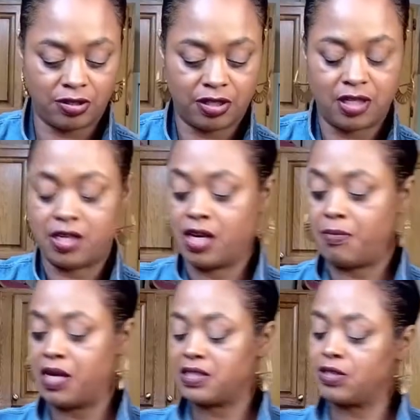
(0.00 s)
I'm
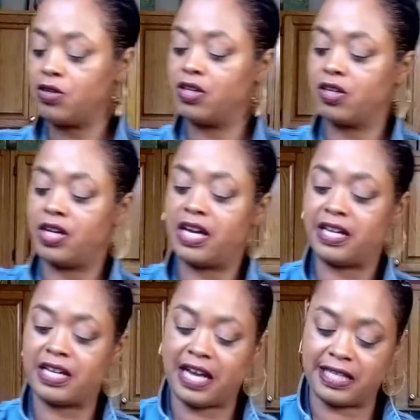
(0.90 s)
also going to go ahead
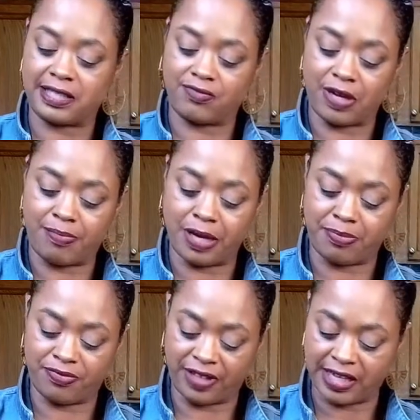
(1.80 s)
and add some red pepper
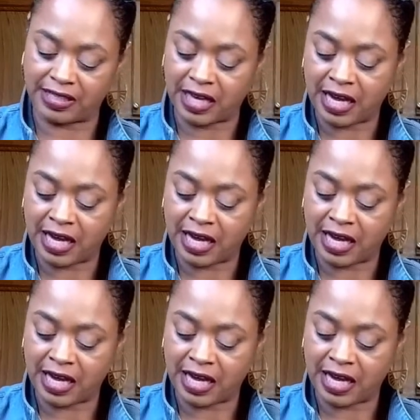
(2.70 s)
flakes.